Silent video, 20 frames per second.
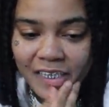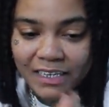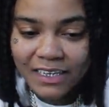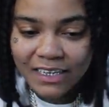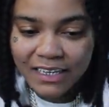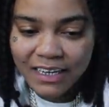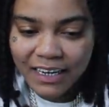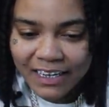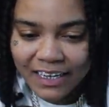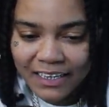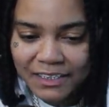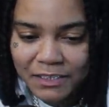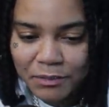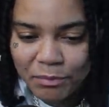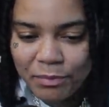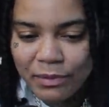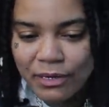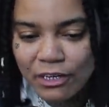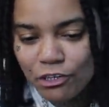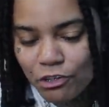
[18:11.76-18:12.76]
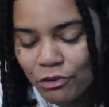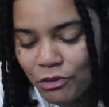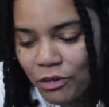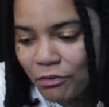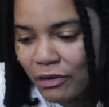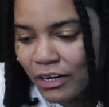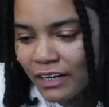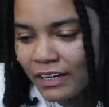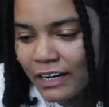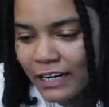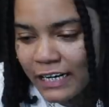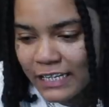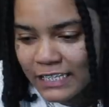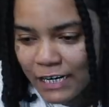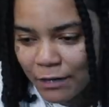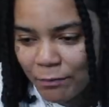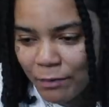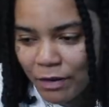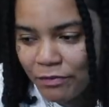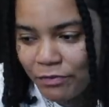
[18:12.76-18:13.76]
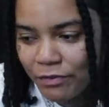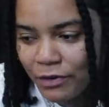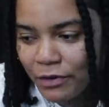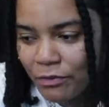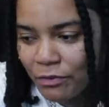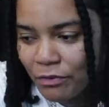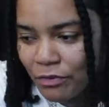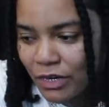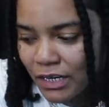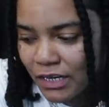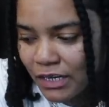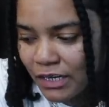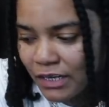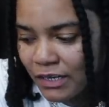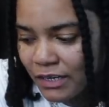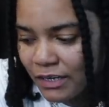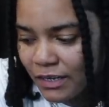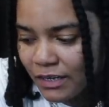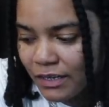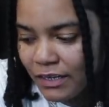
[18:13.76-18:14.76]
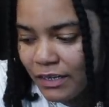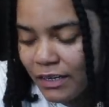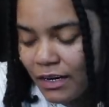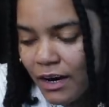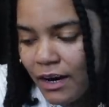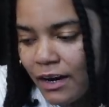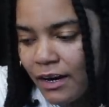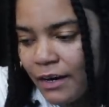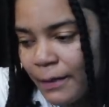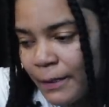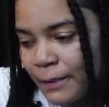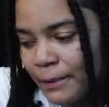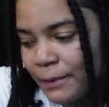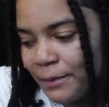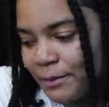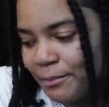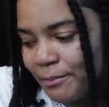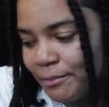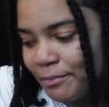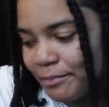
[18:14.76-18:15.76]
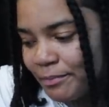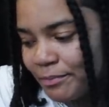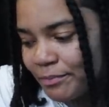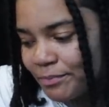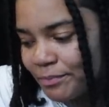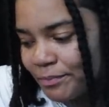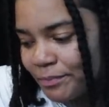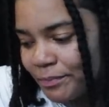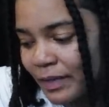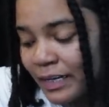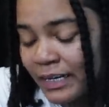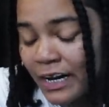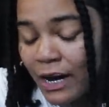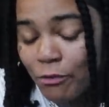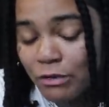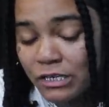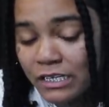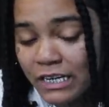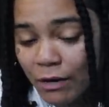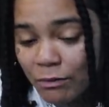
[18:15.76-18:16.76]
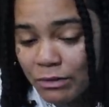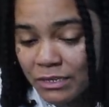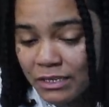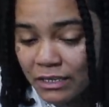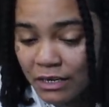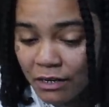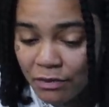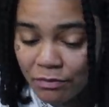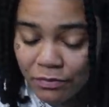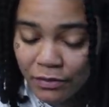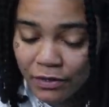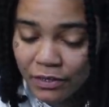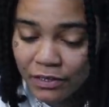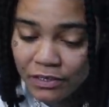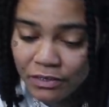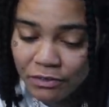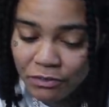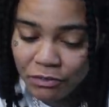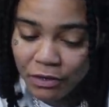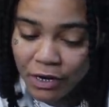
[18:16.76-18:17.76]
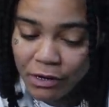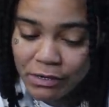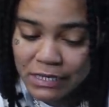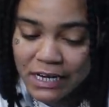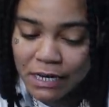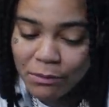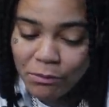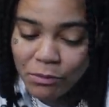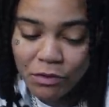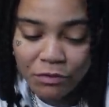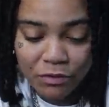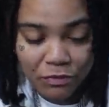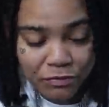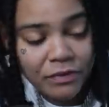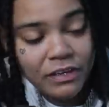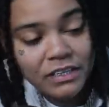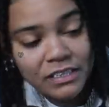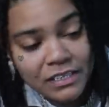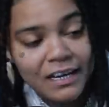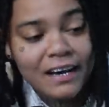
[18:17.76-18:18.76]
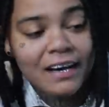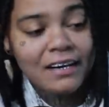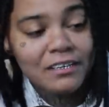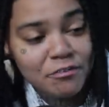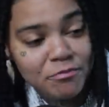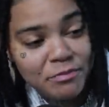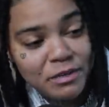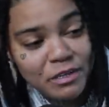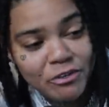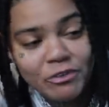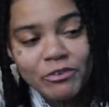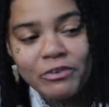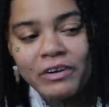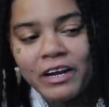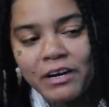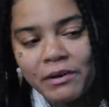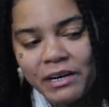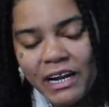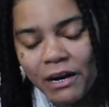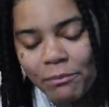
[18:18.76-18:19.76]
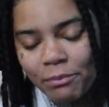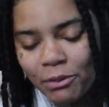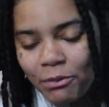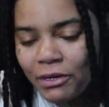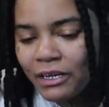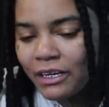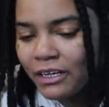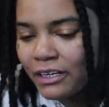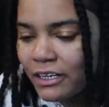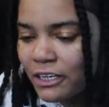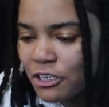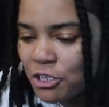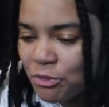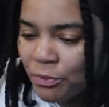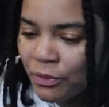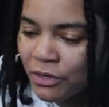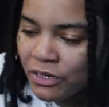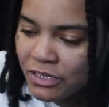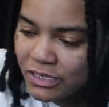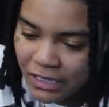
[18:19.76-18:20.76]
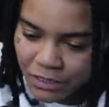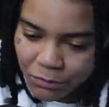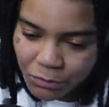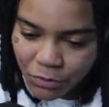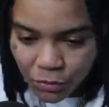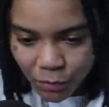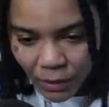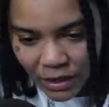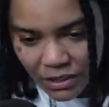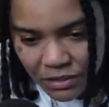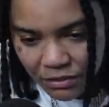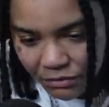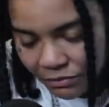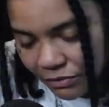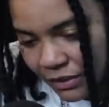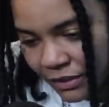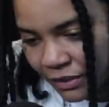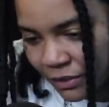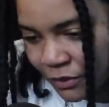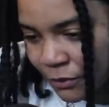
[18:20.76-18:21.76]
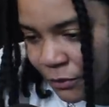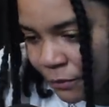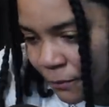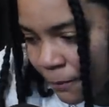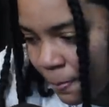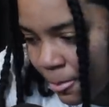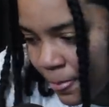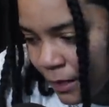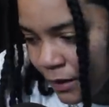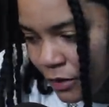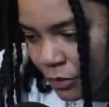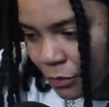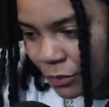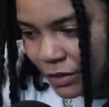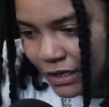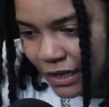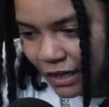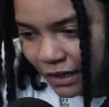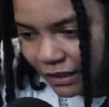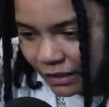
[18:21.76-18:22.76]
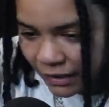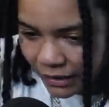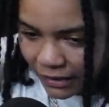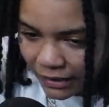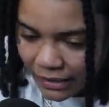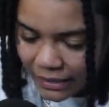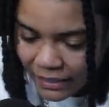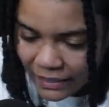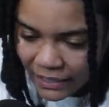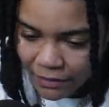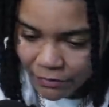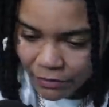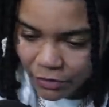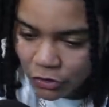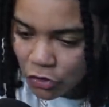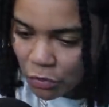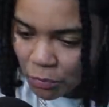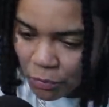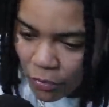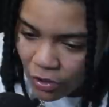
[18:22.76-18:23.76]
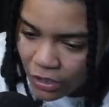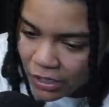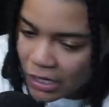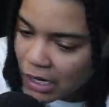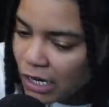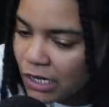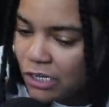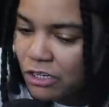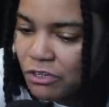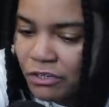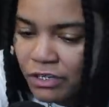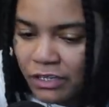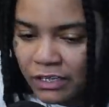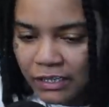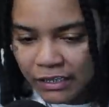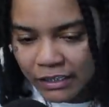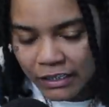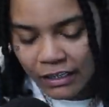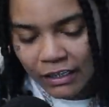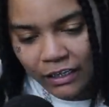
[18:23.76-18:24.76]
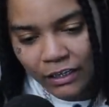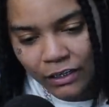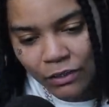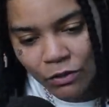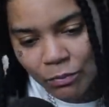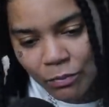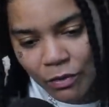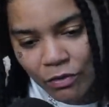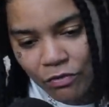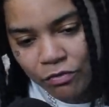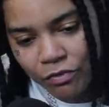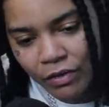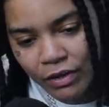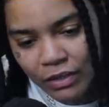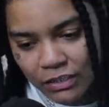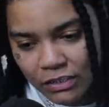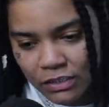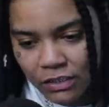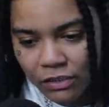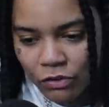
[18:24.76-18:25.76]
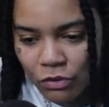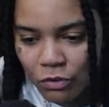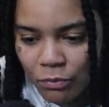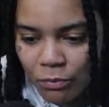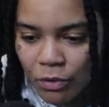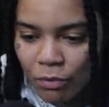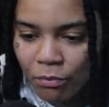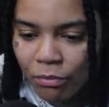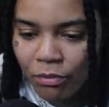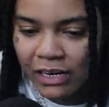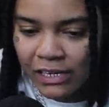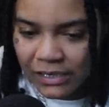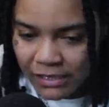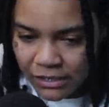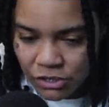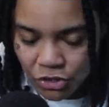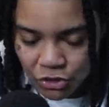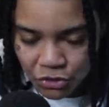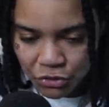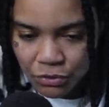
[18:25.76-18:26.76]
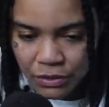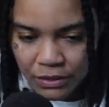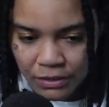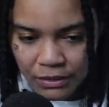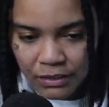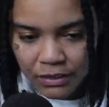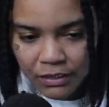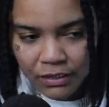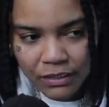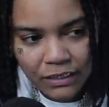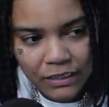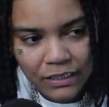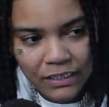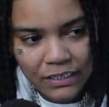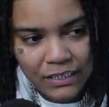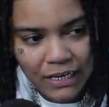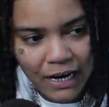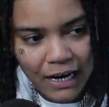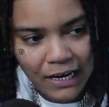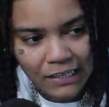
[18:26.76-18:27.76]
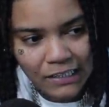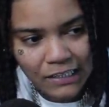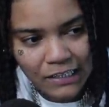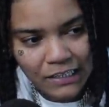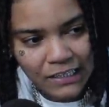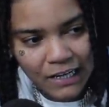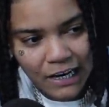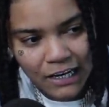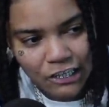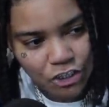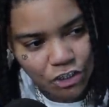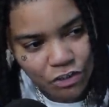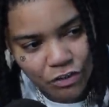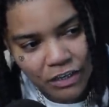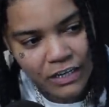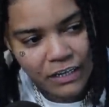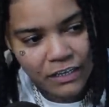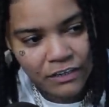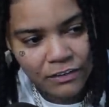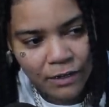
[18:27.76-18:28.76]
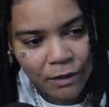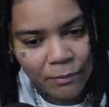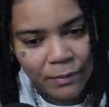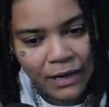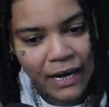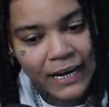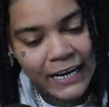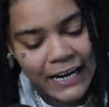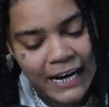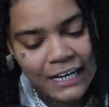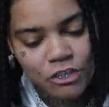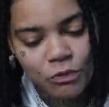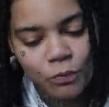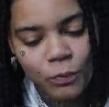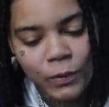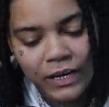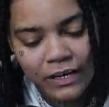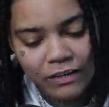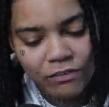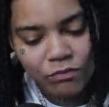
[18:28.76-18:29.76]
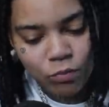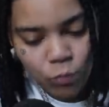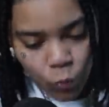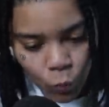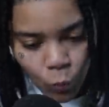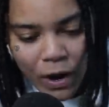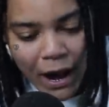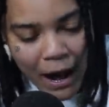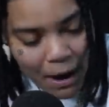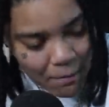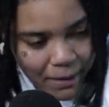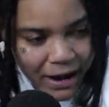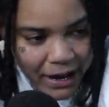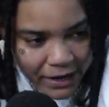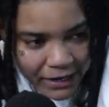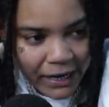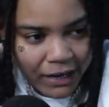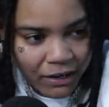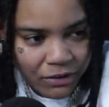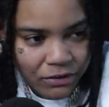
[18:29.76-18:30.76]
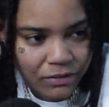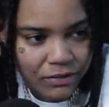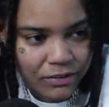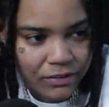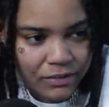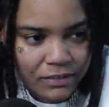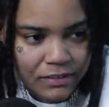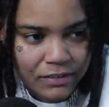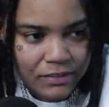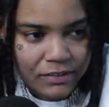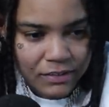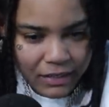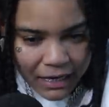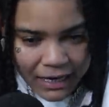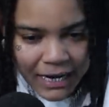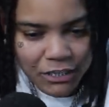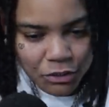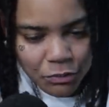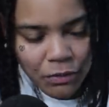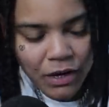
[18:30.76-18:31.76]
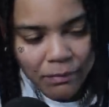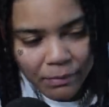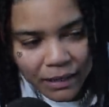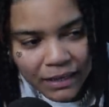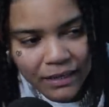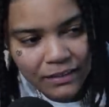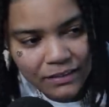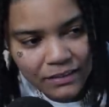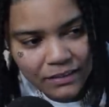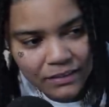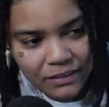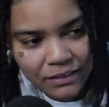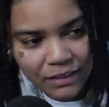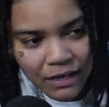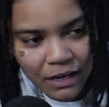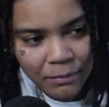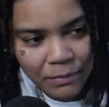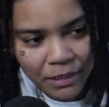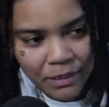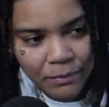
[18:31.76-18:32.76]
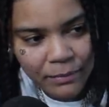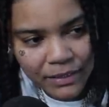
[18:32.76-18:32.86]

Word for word: Yeah, I got the big joint right yeah, now. That's the, like my favorite record. Right. Um, and that was that was a fun, you know, that was like more of a fun side to me too. Yeah, yeah. people didn't get the experience like when you watch the video. Yeah. We kind of gave it a little more coloring and a little more funness and a little more brightness wasn't, to it. Wasn't too it's street. Not, it's yeah. not street. Yeah, you know yeah, what I mean? And that's where where I'm at now. Yeah, yeah. That's where I'm at. Wow. You know what I mean?